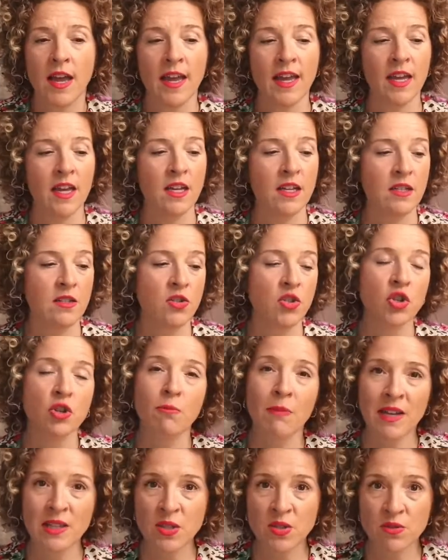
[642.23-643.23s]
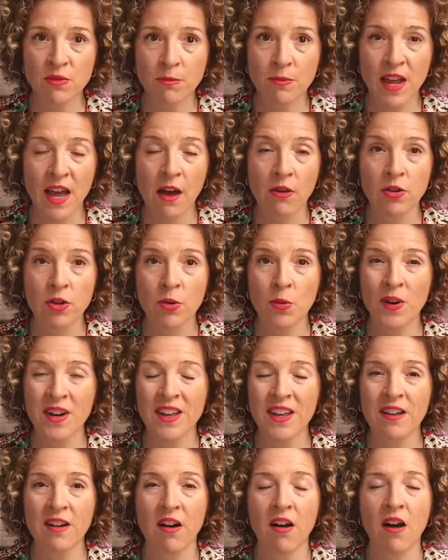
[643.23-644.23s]
And two months from now, you're
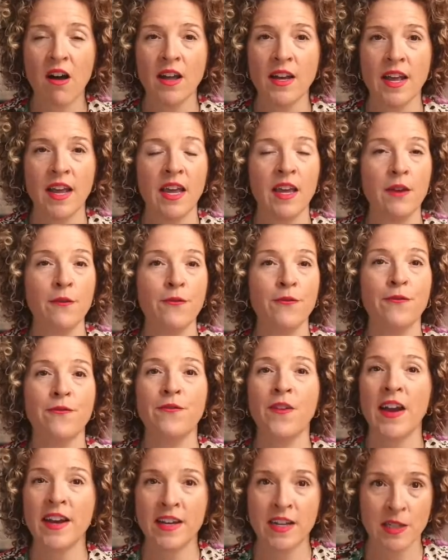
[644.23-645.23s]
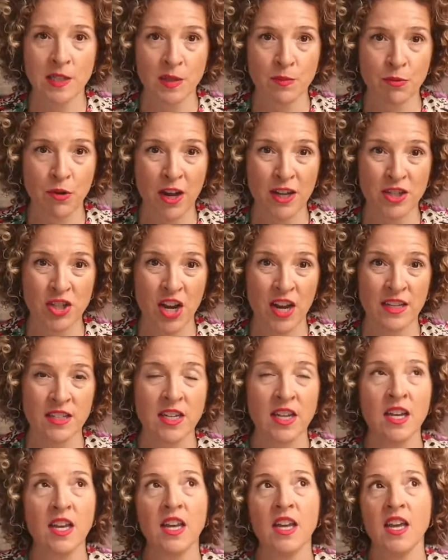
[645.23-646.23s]
working on a finance
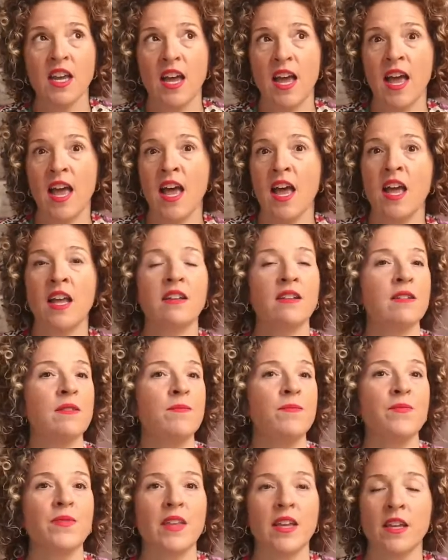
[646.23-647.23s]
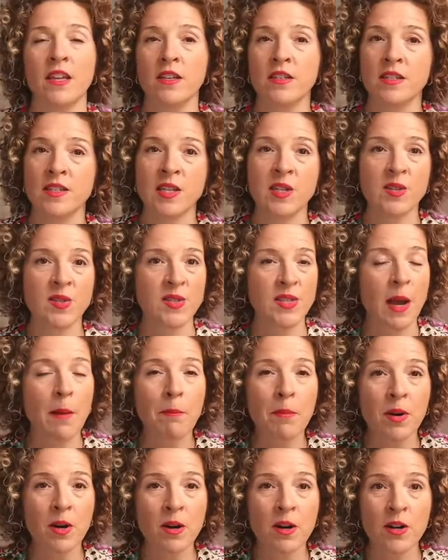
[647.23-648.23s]
project. And in
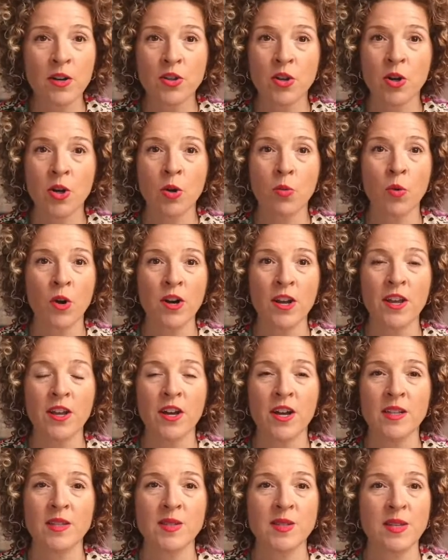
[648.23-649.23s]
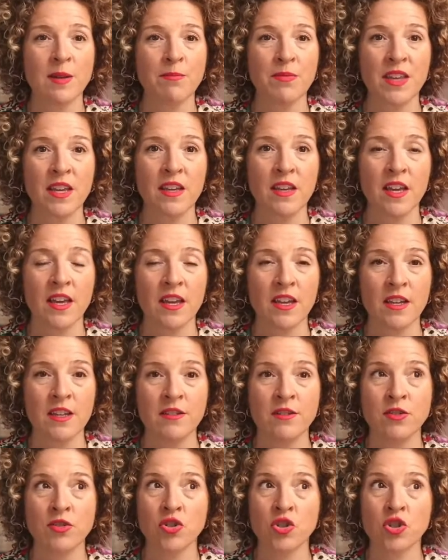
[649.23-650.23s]
December, you're working on something
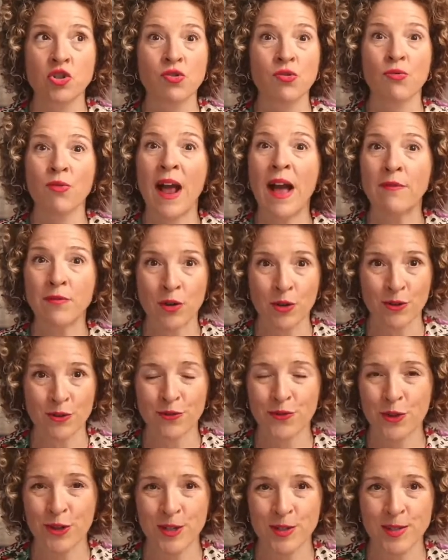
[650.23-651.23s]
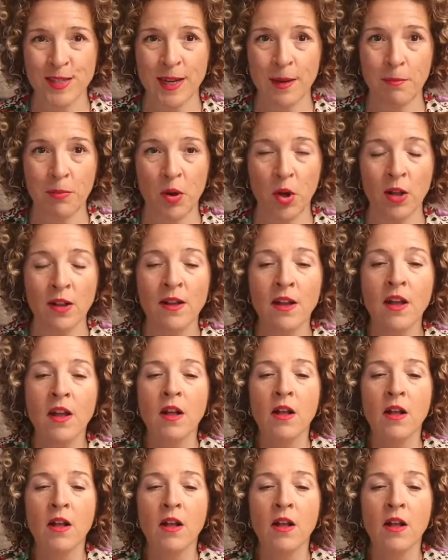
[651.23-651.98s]
in travel, for example